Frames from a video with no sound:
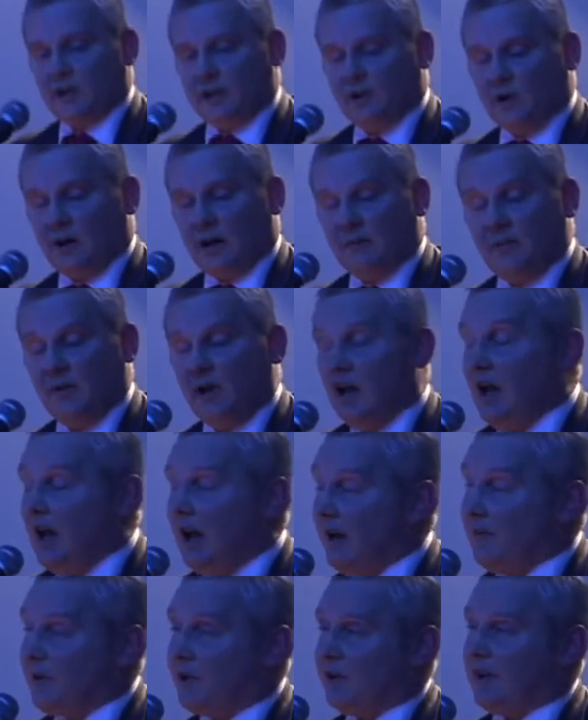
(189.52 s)
you know,
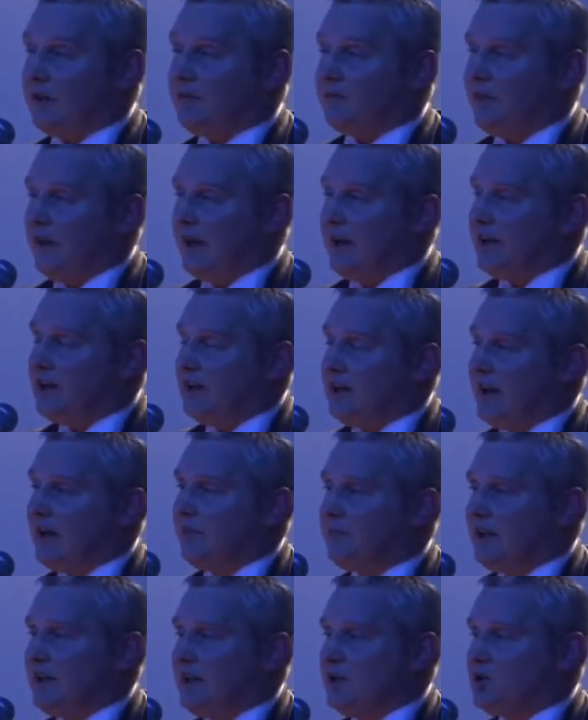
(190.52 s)
I'm a great friend of
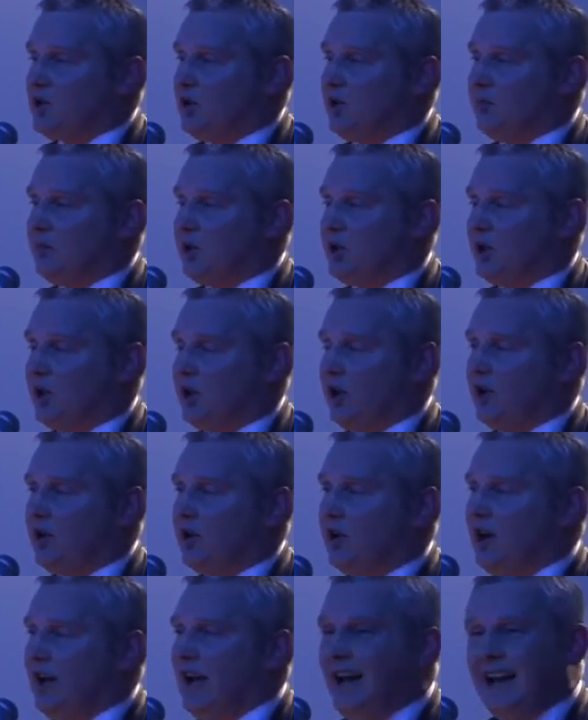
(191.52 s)
Deputy Joe
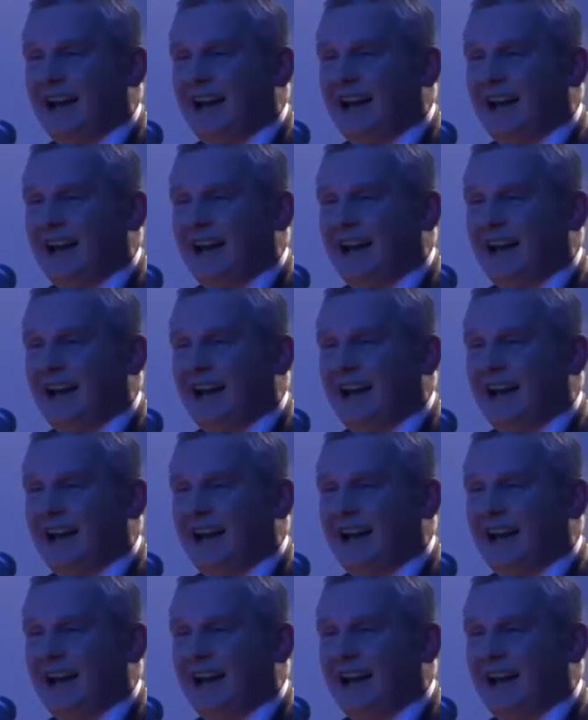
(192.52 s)
McHugh.